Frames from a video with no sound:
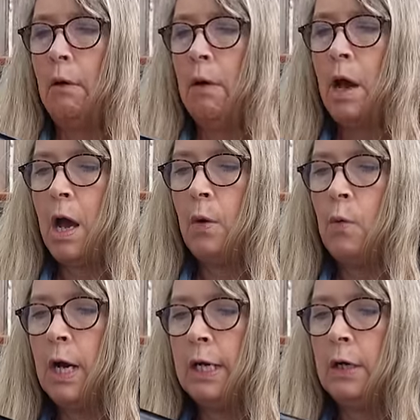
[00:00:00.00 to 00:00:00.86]
hot
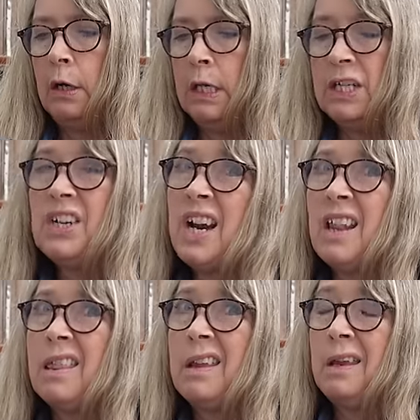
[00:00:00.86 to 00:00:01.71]
water. These are
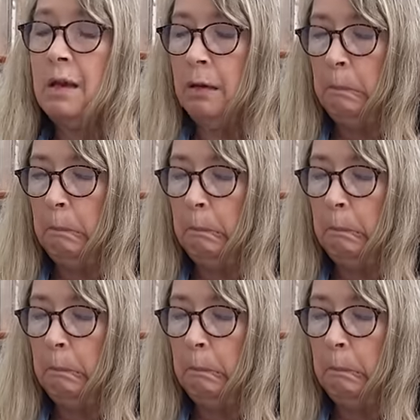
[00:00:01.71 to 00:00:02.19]
kind of thin.